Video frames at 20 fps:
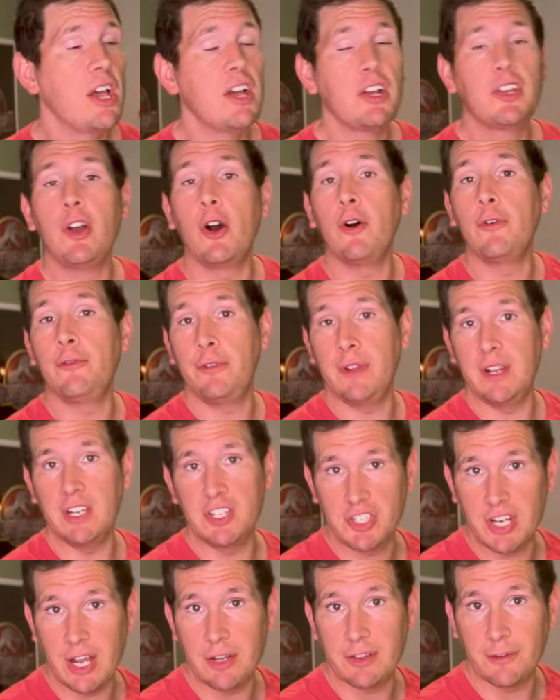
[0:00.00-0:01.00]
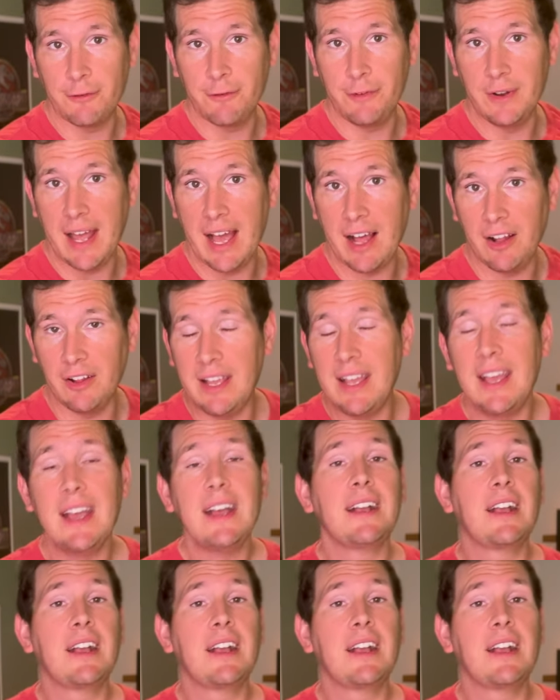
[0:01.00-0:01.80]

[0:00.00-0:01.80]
Go finish out the finale,